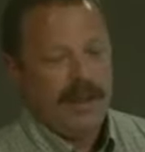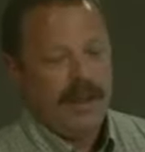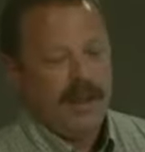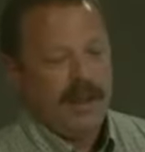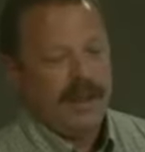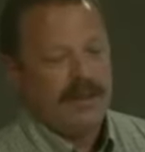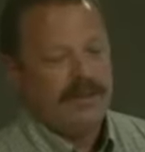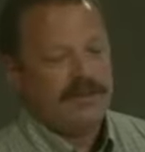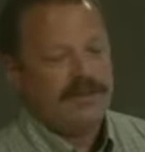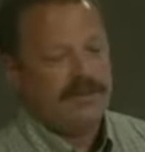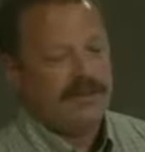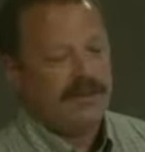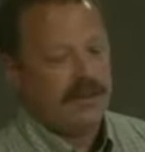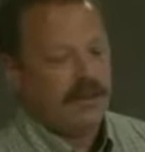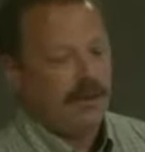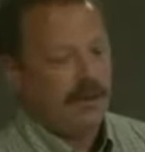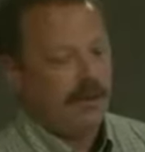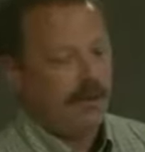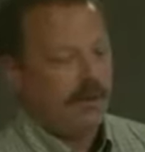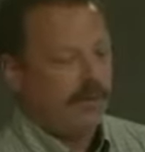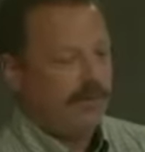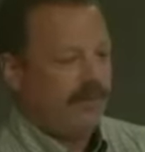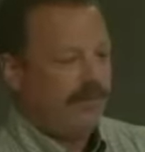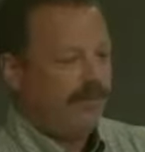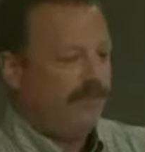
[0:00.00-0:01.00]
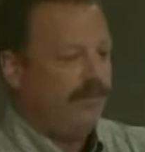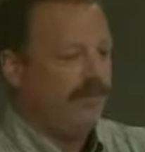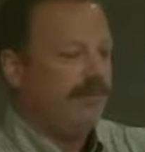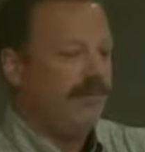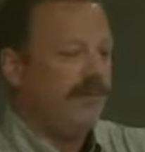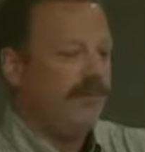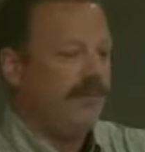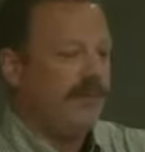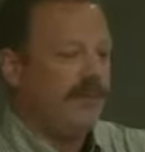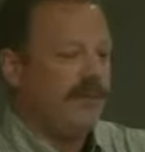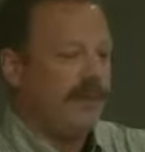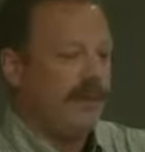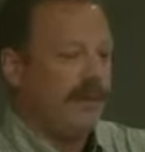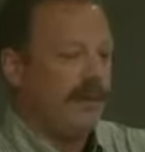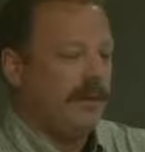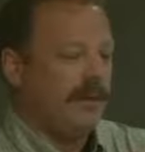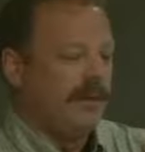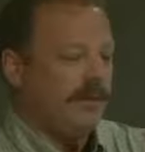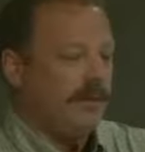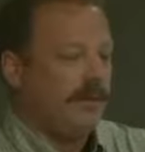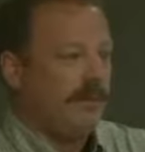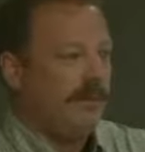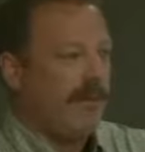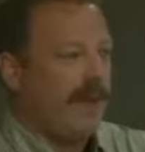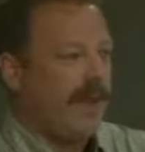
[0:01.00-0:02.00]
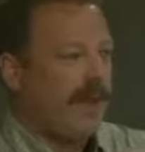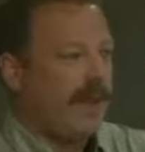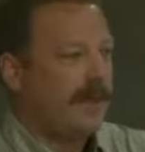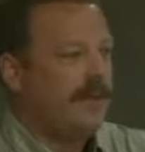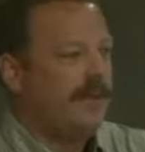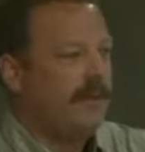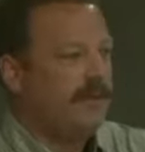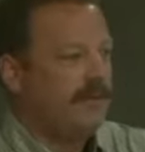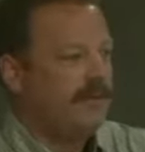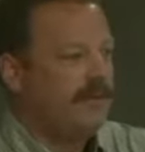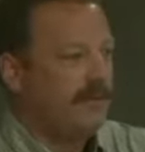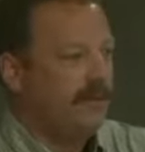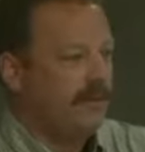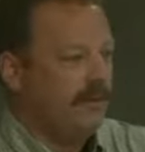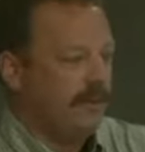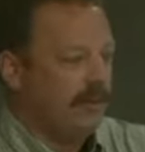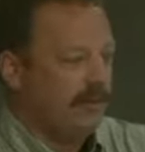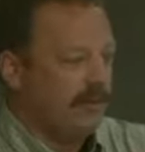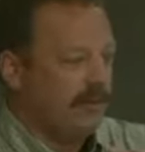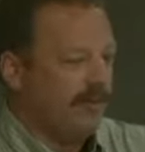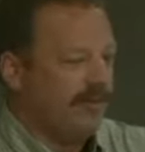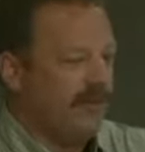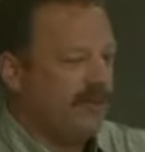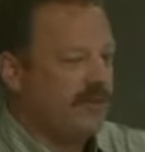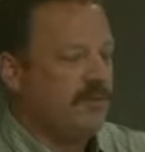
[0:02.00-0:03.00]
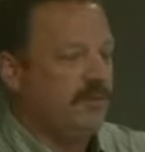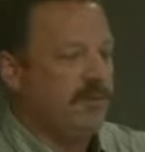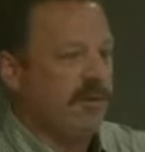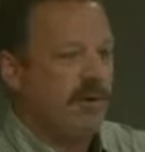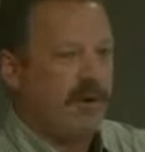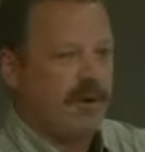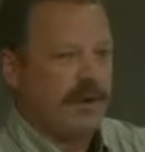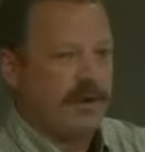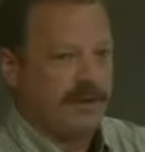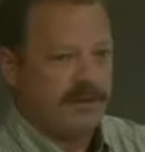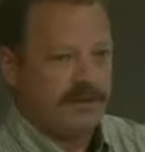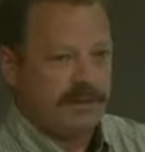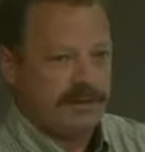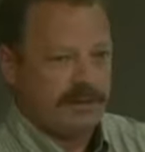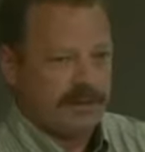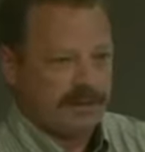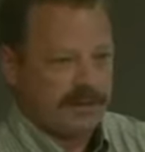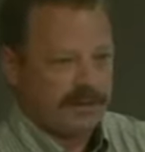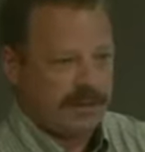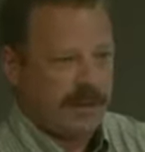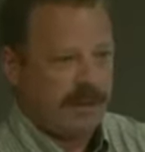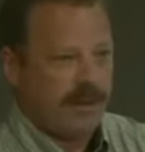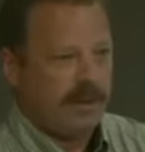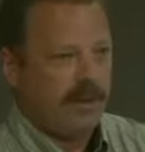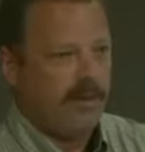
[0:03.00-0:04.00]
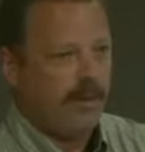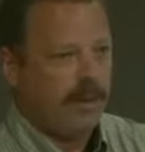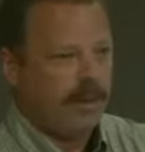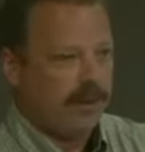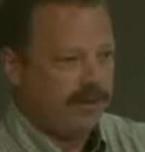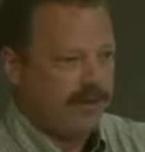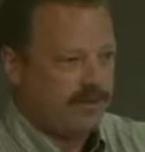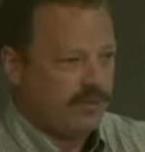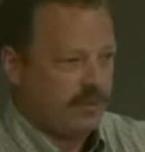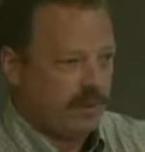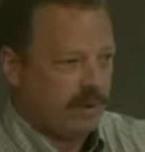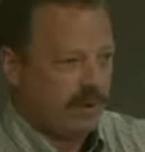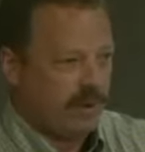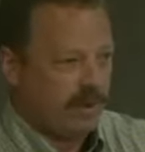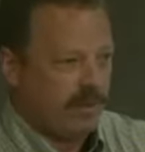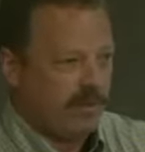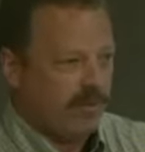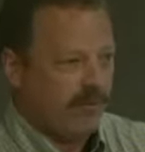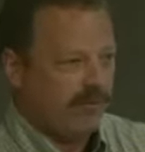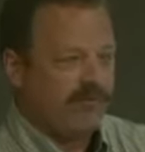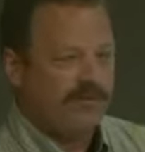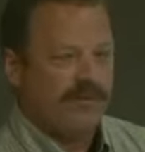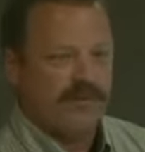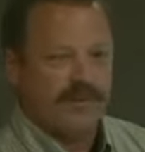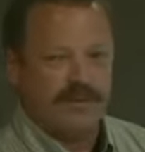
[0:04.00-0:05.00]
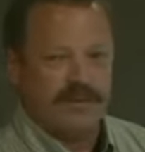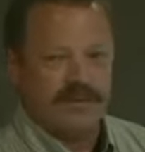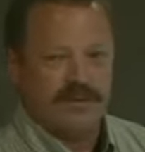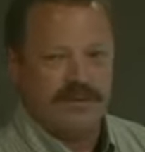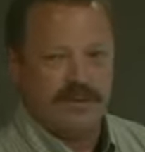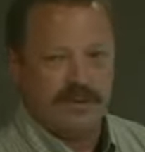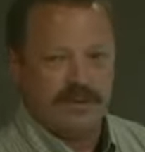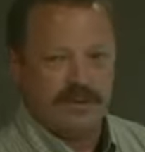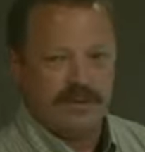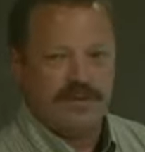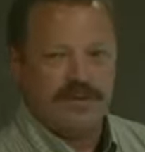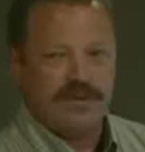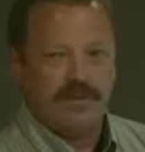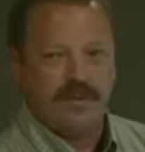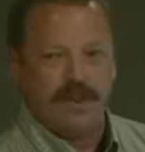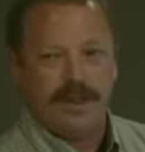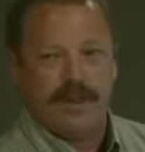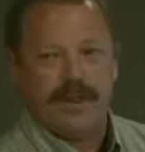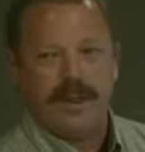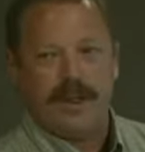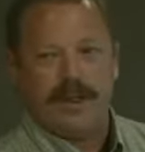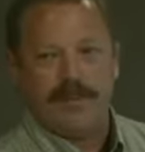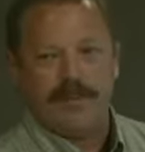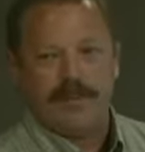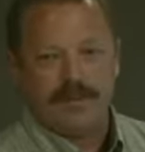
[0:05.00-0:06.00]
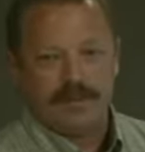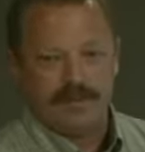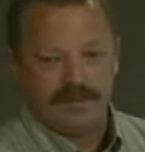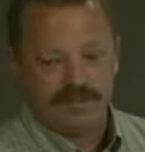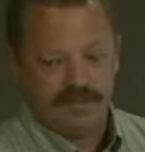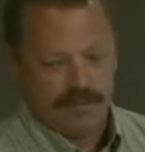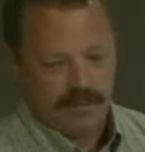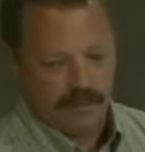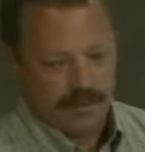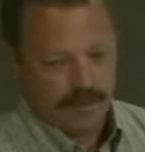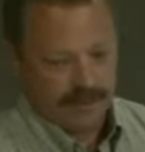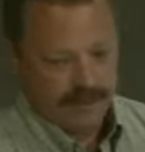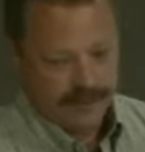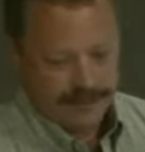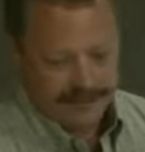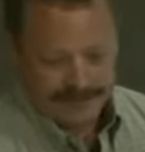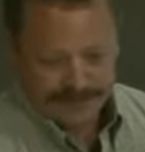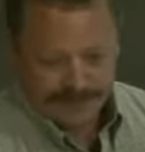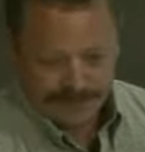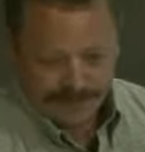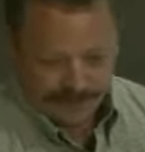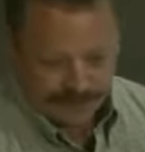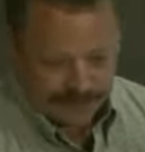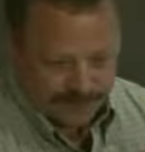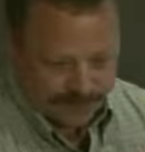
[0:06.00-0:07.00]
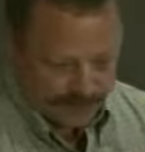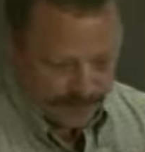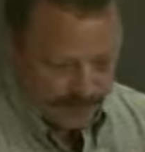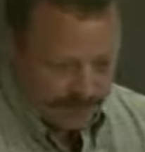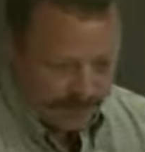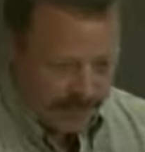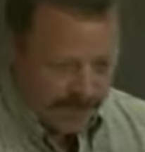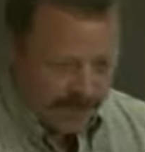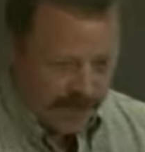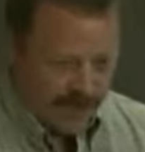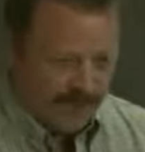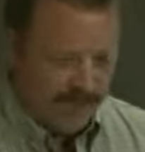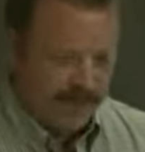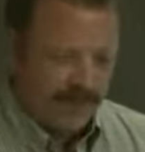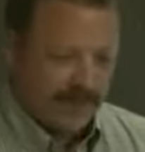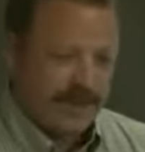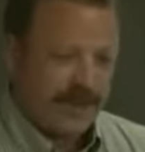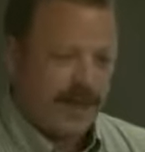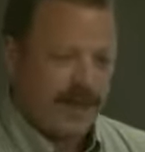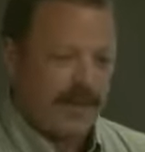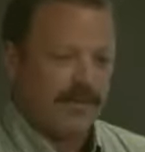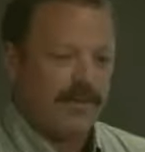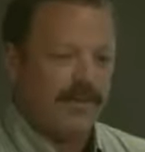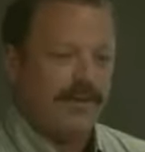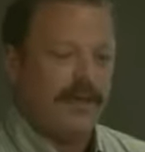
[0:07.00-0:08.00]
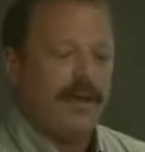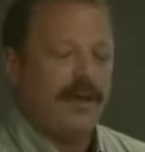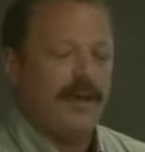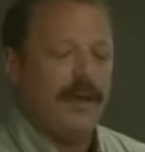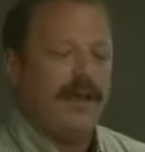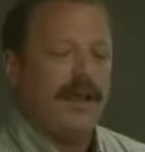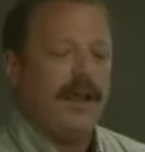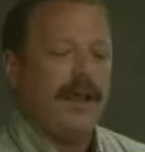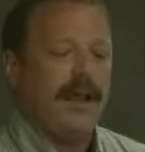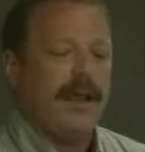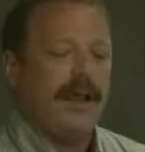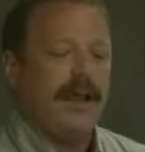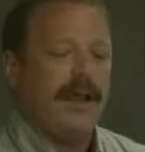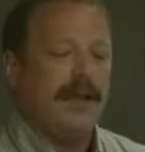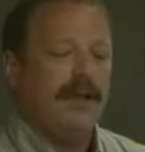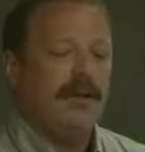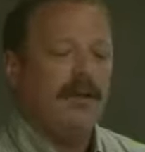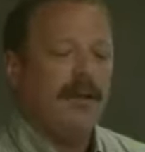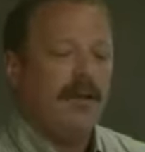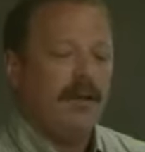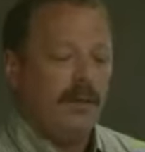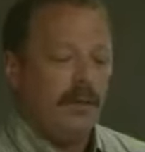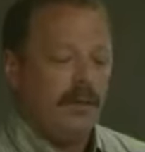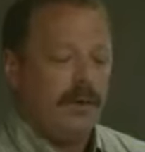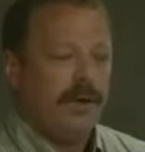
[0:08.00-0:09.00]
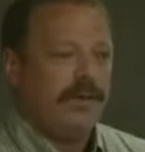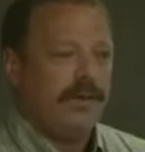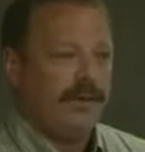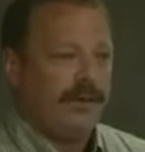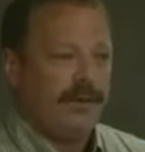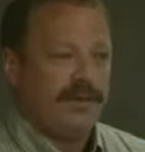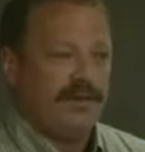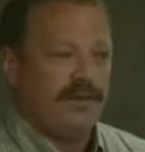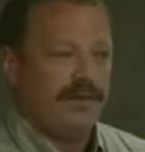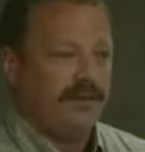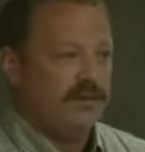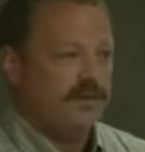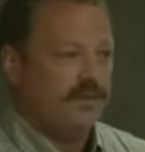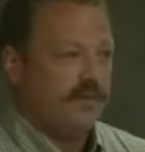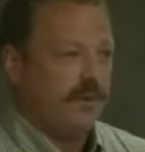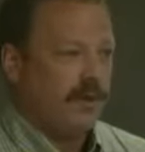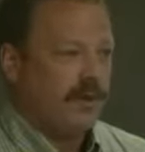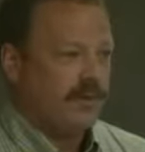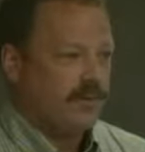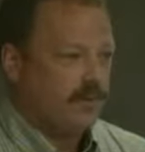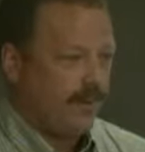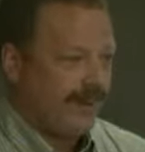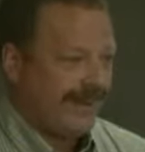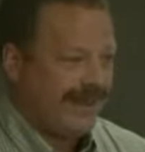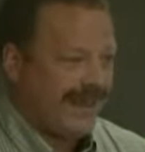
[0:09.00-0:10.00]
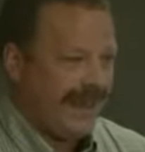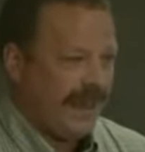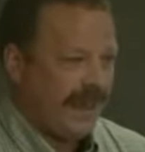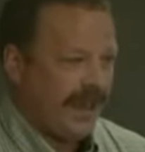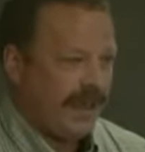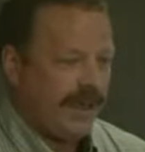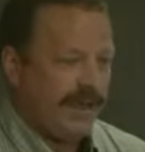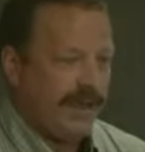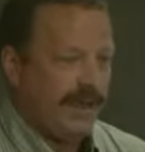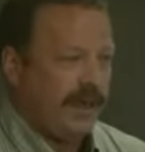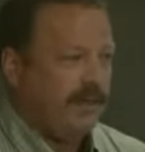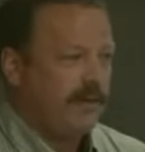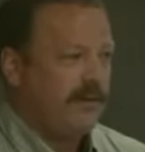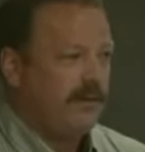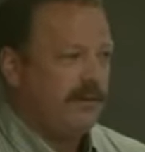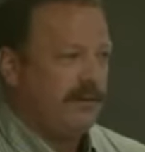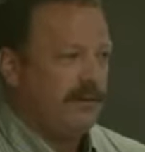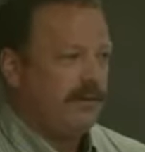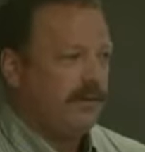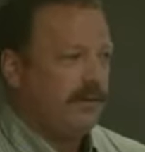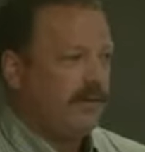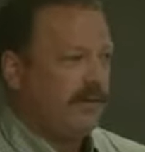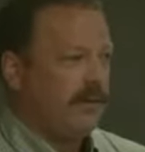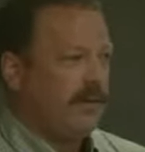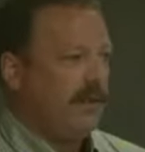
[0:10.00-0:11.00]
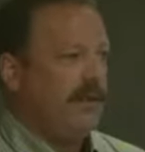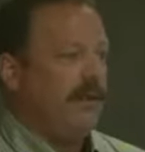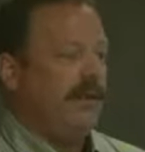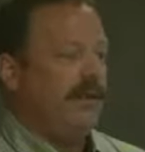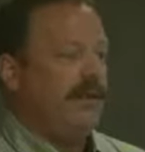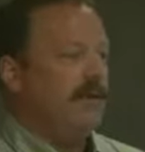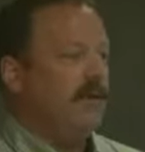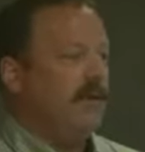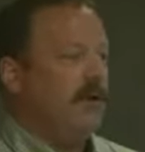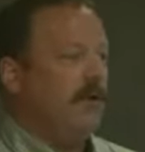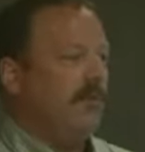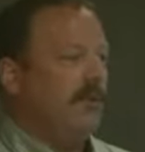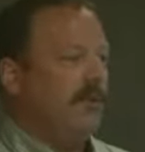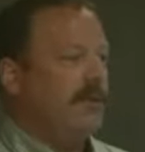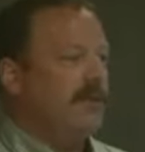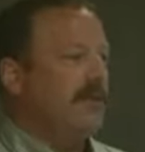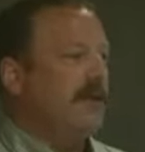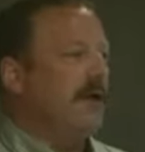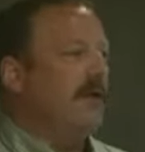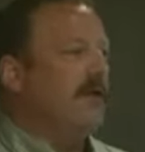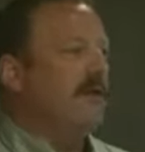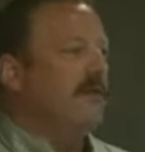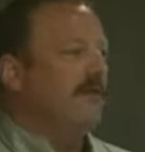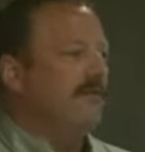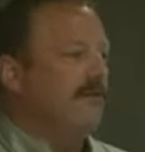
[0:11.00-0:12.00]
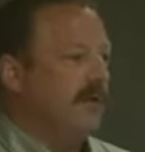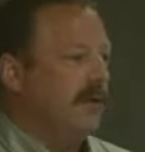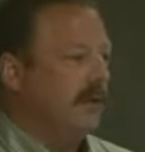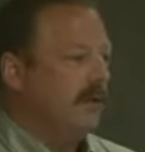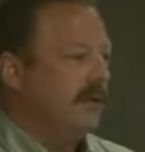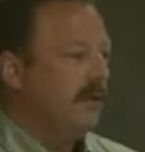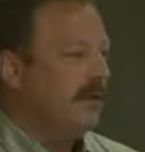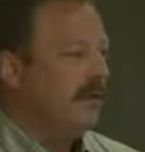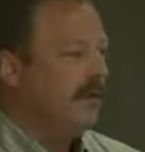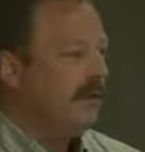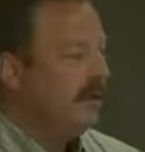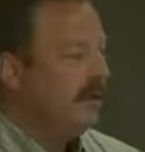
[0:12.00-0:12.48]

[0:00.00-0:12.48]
And so the magnitude of this project is kind of what drove the solution we came to for the entire thing. And one of the issues was we can't get the notebooks out in the field.